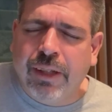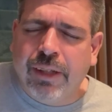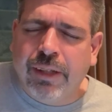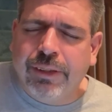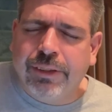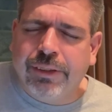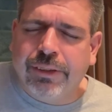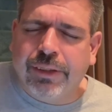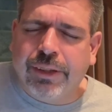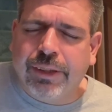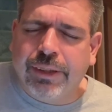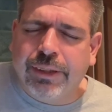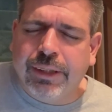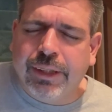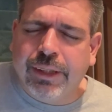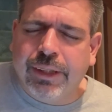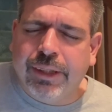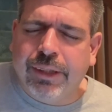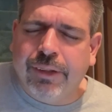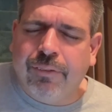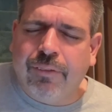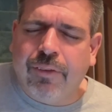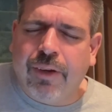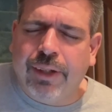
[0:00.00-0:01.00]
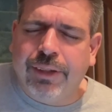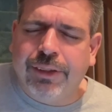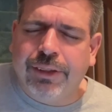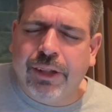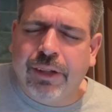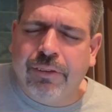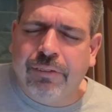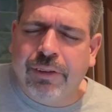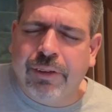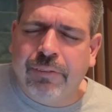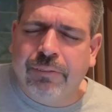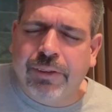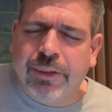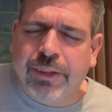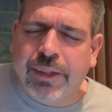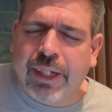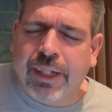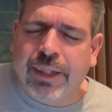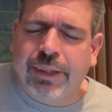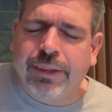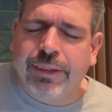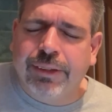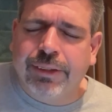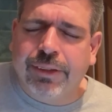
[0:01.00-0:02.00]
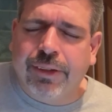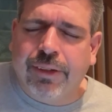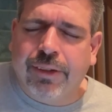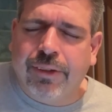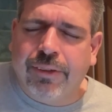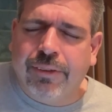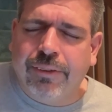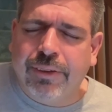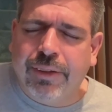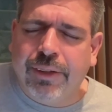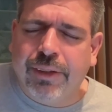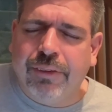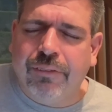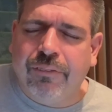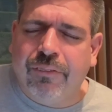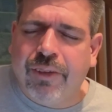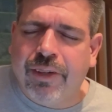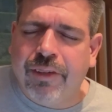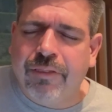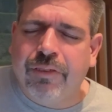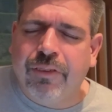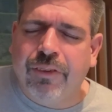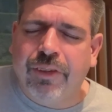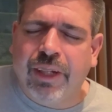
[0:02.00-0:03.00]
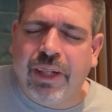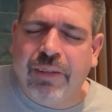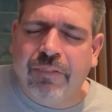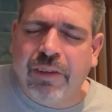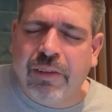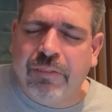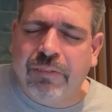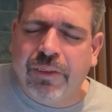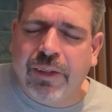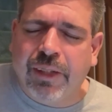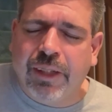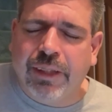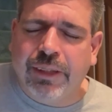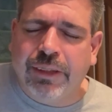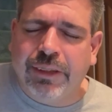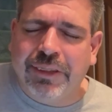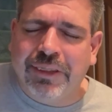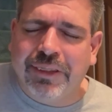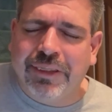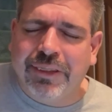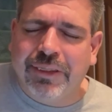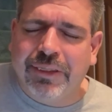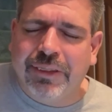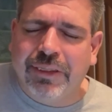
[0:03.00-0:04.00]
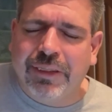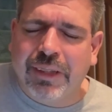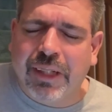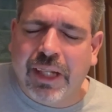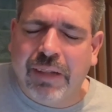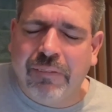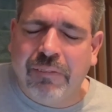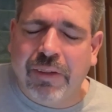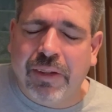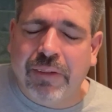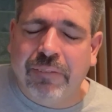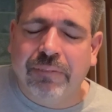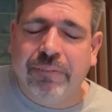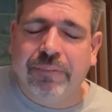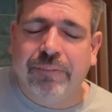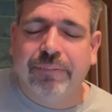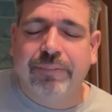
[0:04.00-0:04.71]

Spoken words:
So continue to watch over and protect us all. In Your wonderful name I pray, Jesus. Amen.